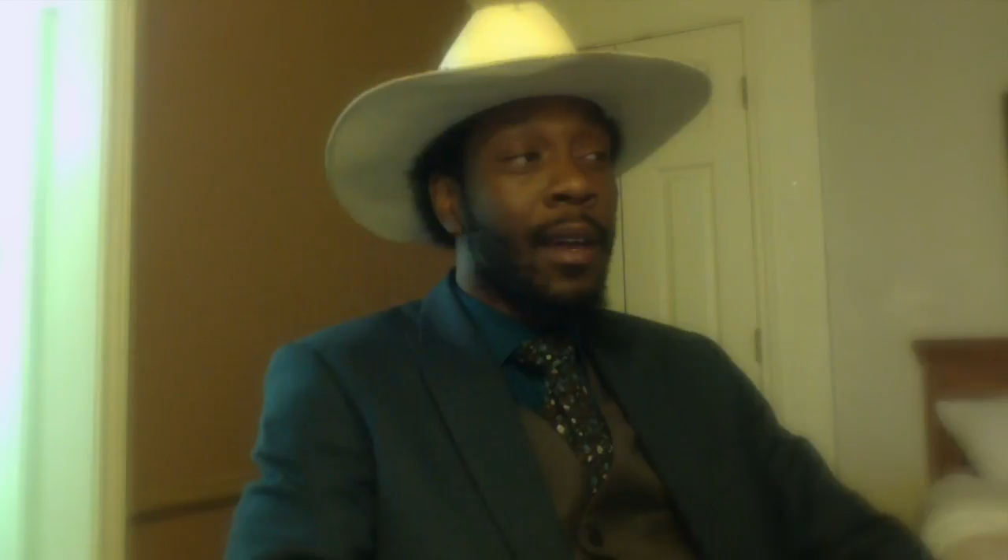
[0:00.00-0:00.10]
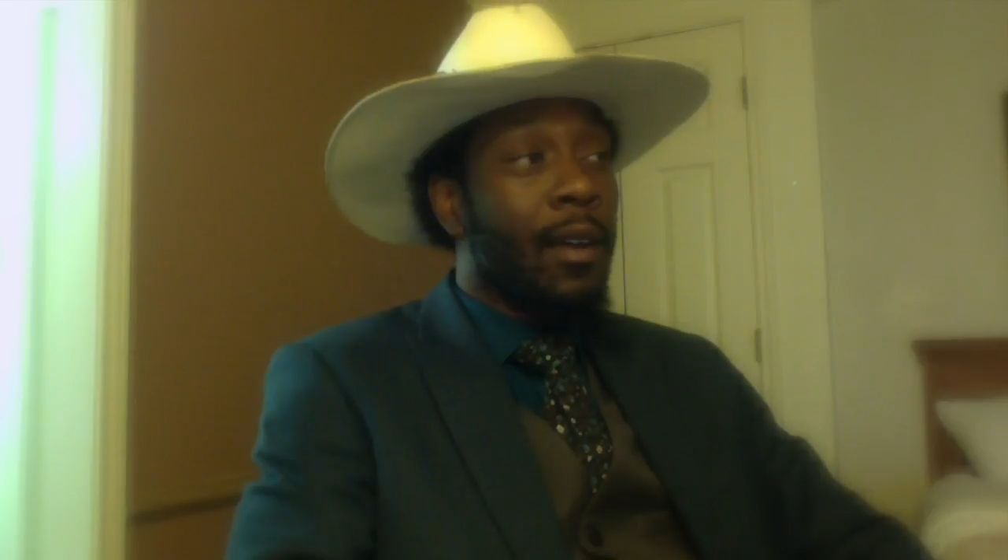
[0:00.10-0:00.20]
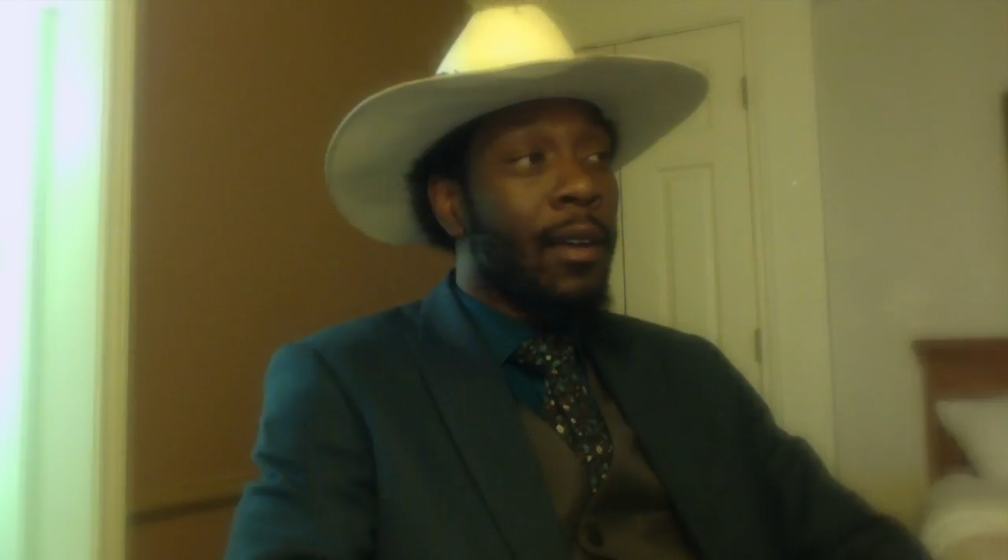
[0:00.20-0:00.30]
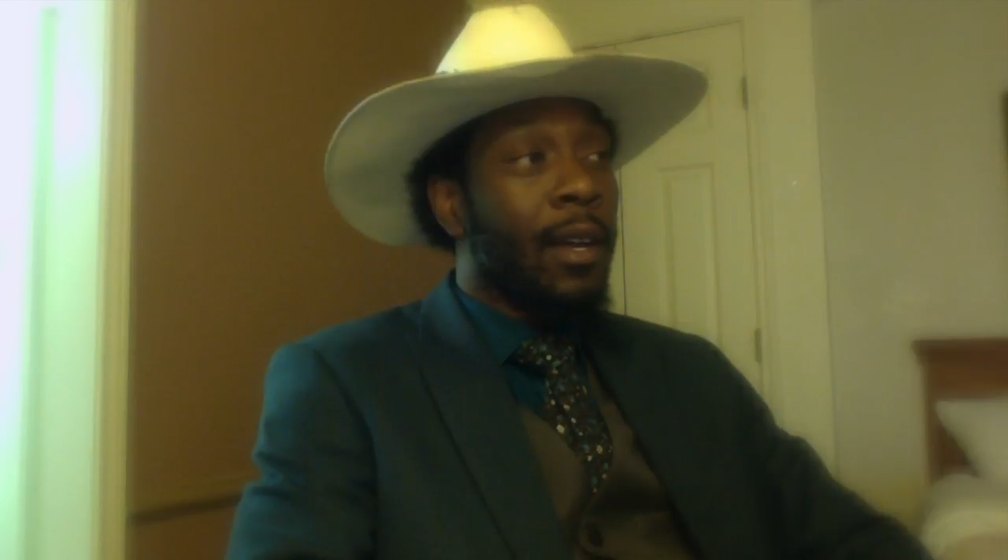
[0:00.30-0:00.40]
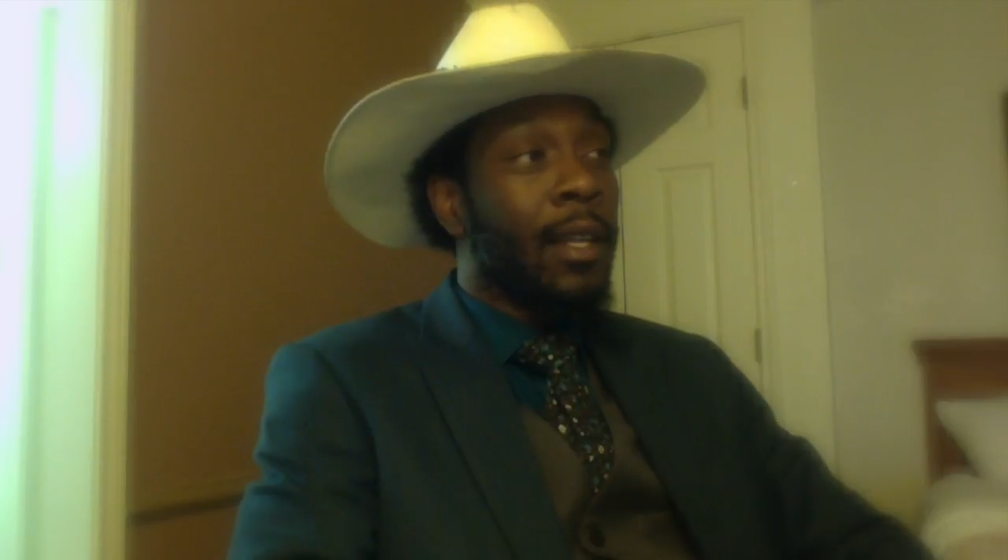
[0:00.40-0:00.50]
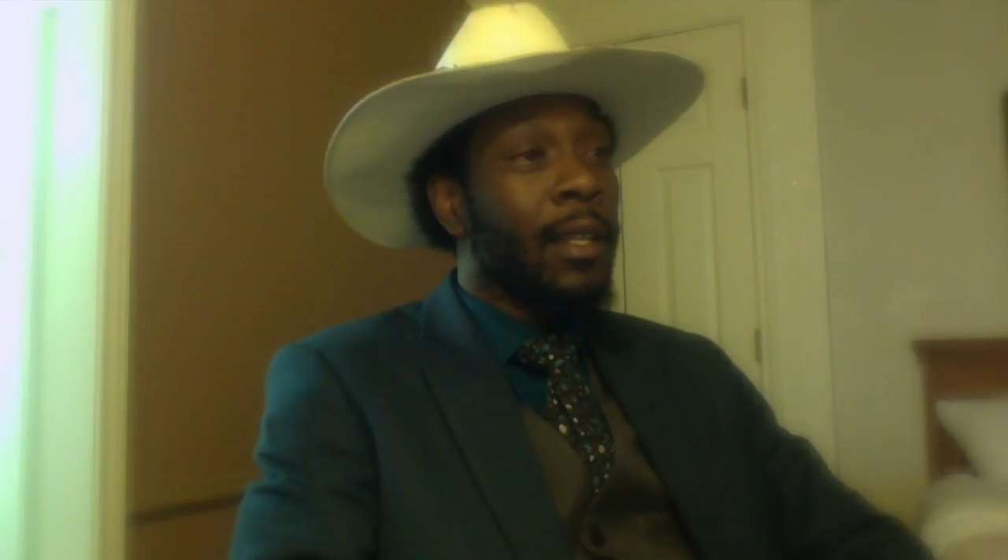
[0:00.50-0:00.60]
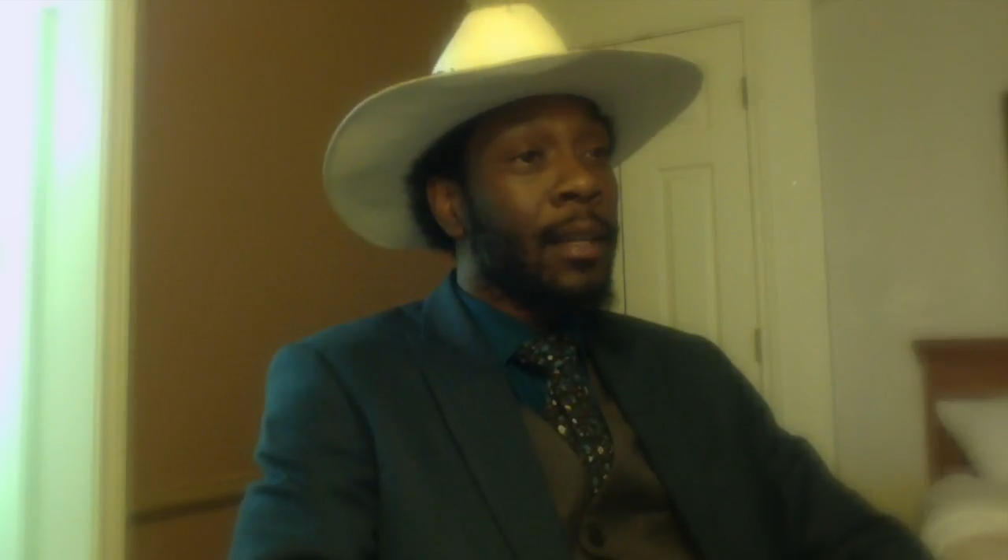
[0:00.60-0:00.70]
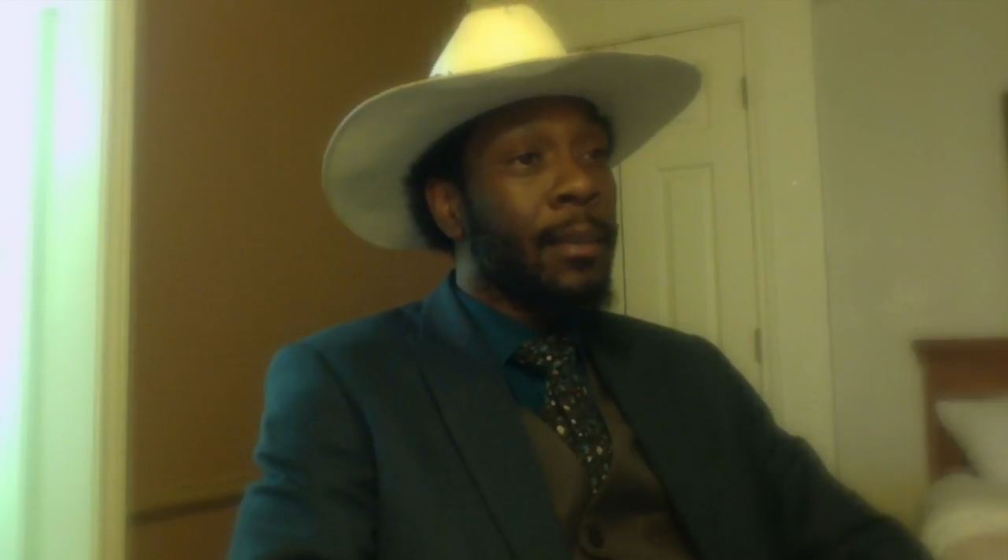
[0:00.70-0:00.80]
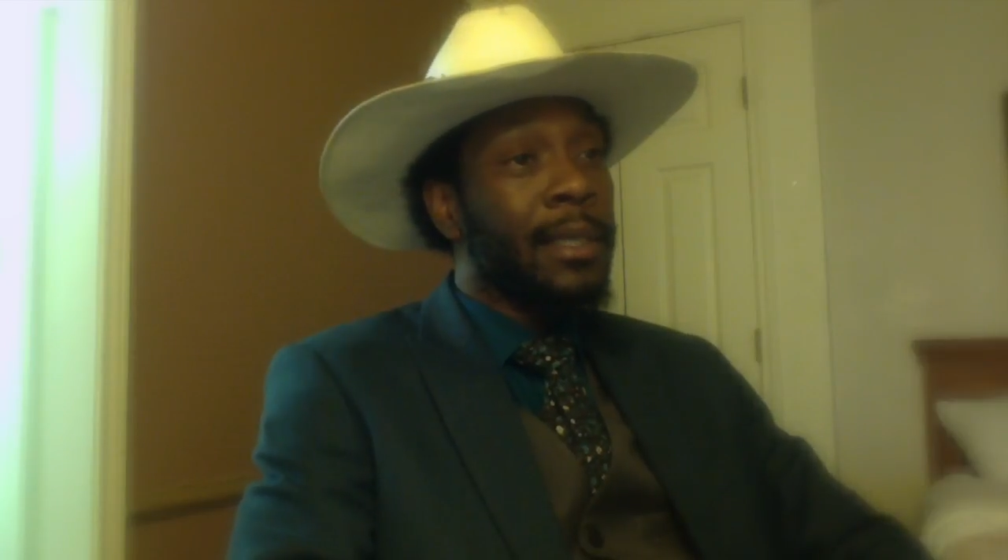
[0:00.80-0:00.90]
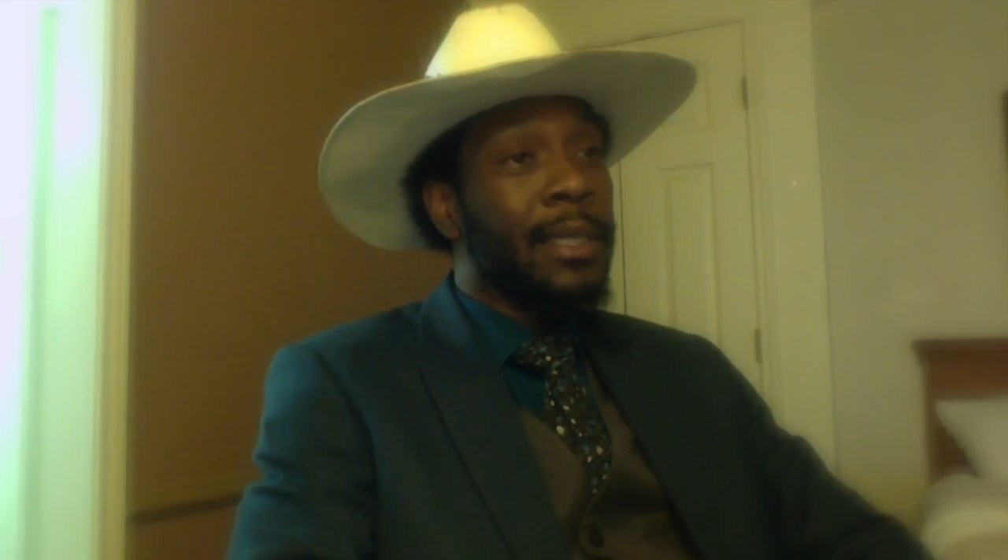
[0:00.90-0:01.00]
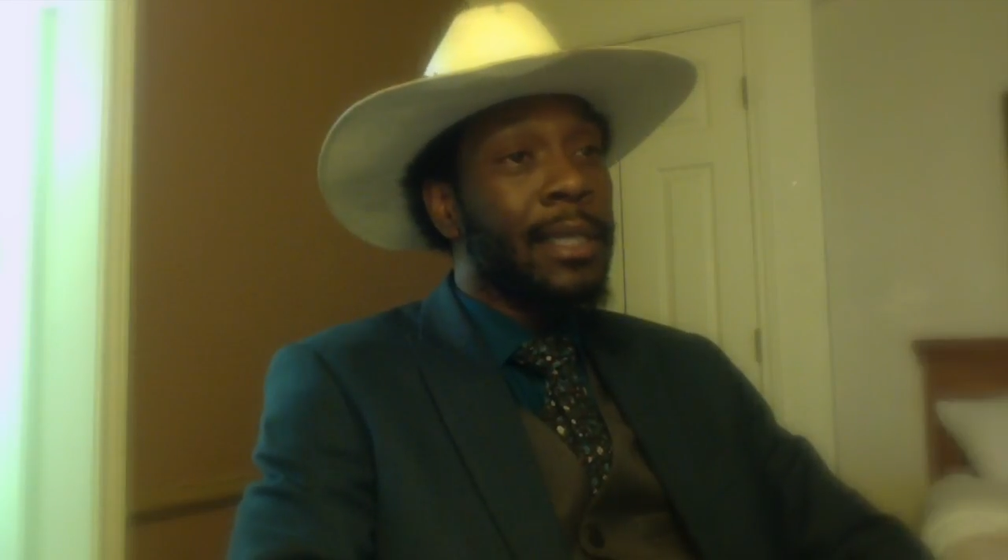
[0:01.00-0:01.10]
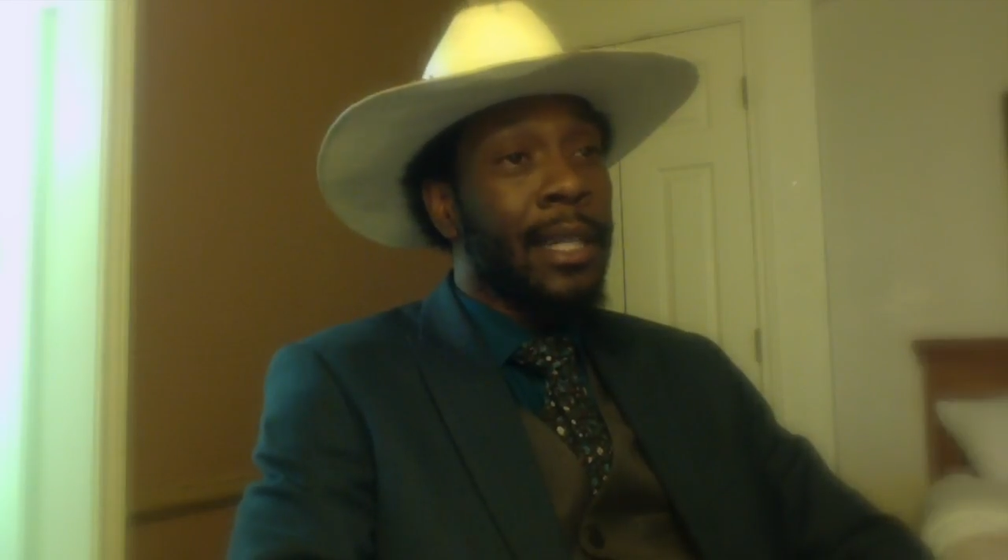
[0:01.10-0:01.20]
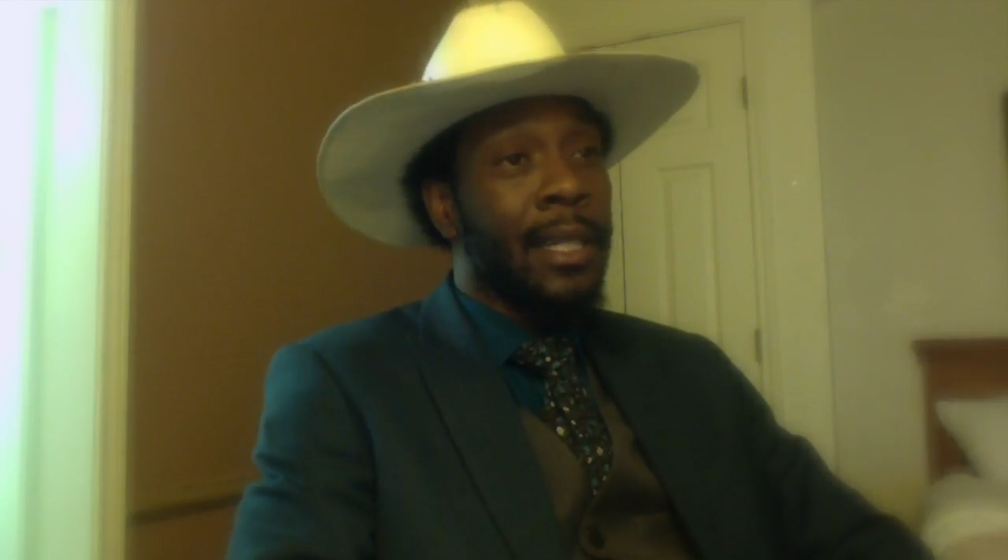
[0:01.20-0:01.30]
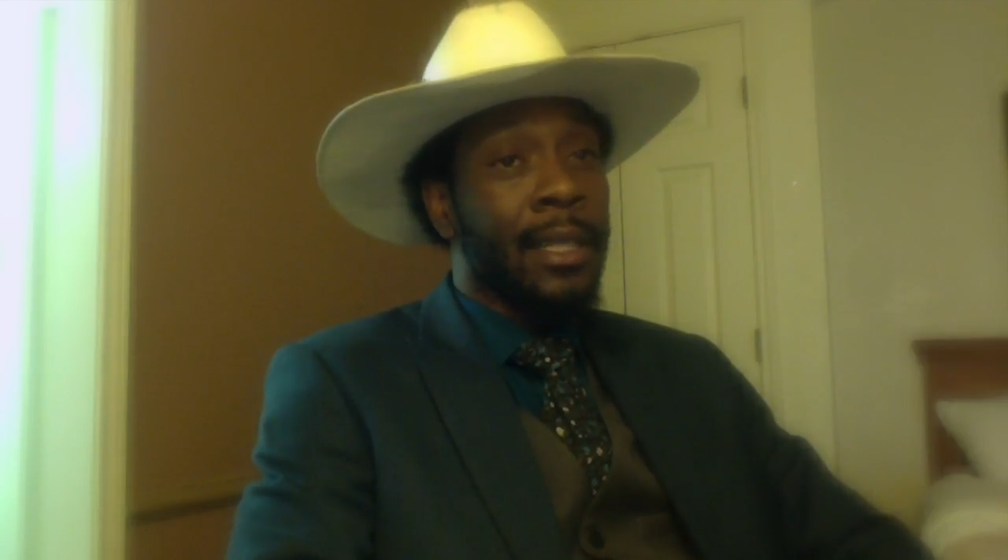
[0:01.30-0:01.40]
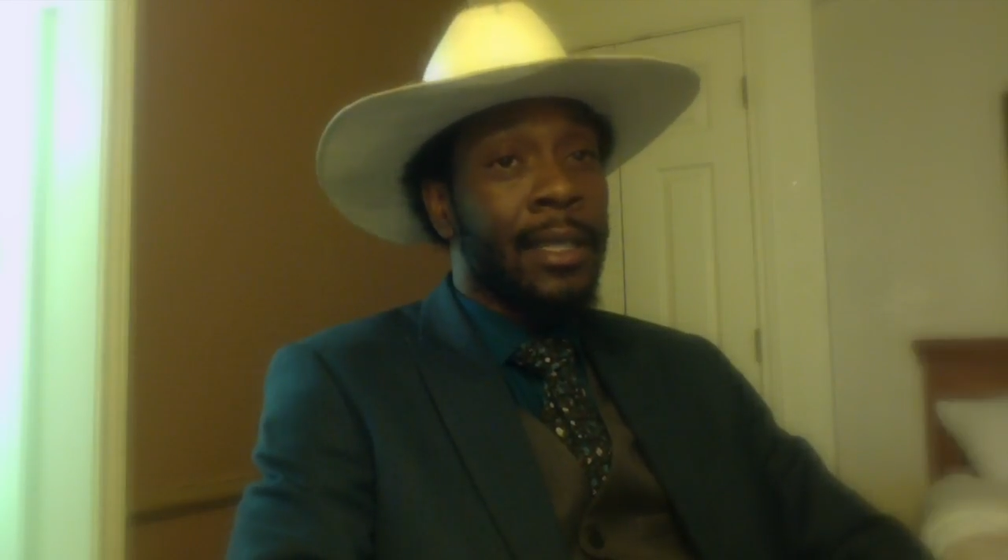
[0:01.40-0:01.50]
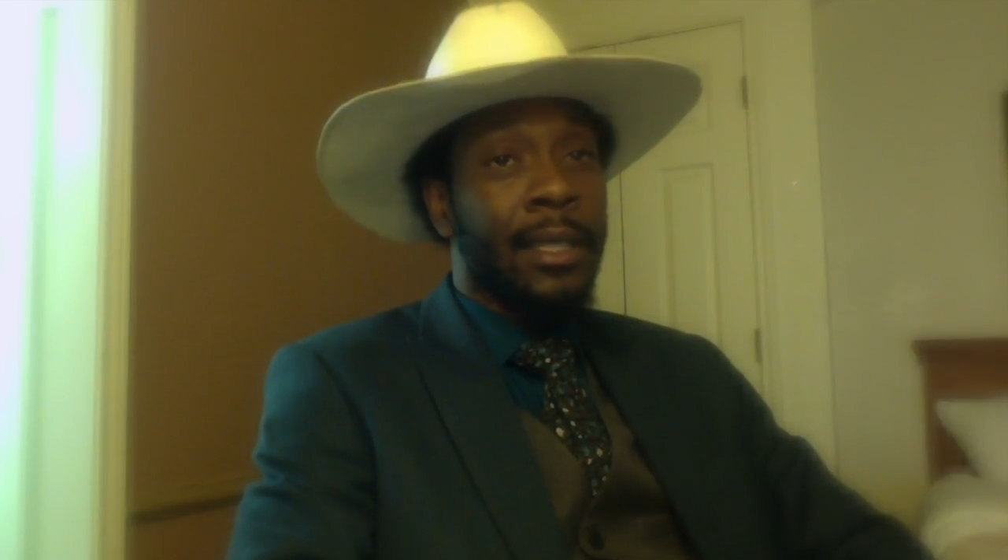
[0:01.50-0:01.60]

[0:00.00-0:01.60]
Okay, let me say this,